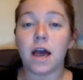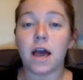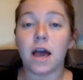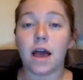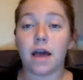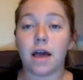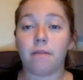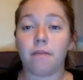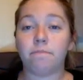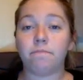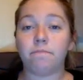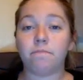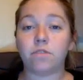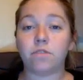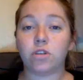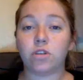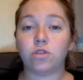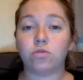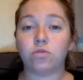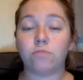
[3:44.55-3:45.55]

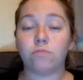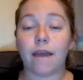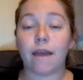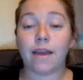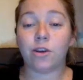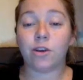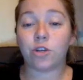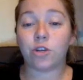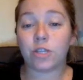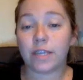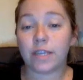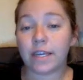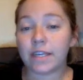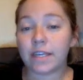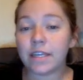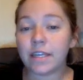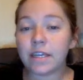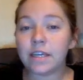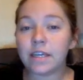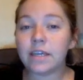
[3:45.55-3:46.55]
to my
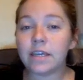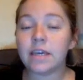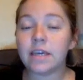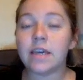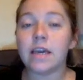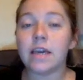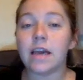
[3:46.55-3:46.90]
understanding